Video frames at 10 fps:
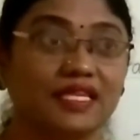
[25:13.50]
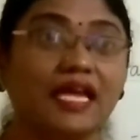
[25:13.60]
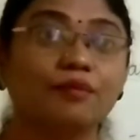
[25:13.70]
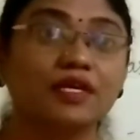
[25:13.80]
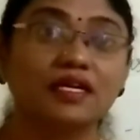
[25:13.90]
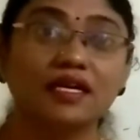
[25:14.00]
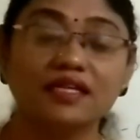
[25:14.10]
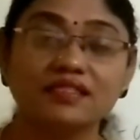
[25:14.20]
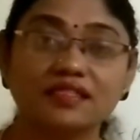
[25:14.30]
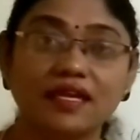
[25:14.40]
I'm at
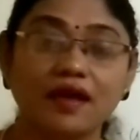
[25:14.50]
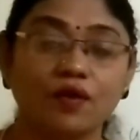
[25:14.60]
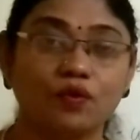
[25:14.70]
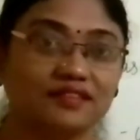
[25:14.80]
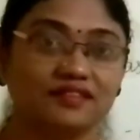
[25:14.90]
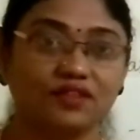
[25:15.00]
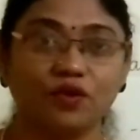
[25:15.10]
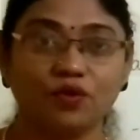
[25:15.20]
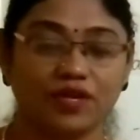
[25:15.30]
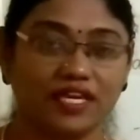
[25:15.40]
lunch now.
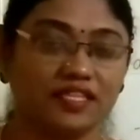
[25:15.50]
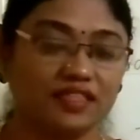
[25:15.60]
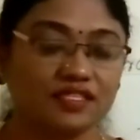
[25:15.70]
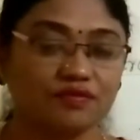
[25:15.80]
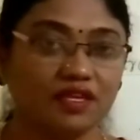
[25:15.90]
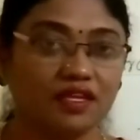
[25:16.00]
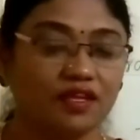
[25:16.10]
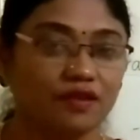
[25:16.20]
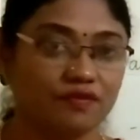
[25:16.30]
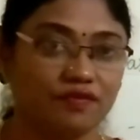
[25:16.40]
So, okay, in this way,
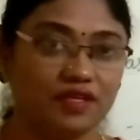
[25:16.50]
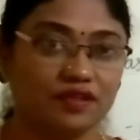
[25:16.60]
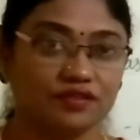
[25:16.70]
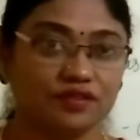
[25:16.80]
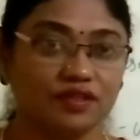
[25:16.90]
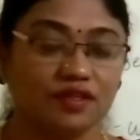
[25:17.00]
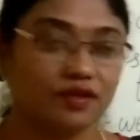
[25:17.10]
we will use.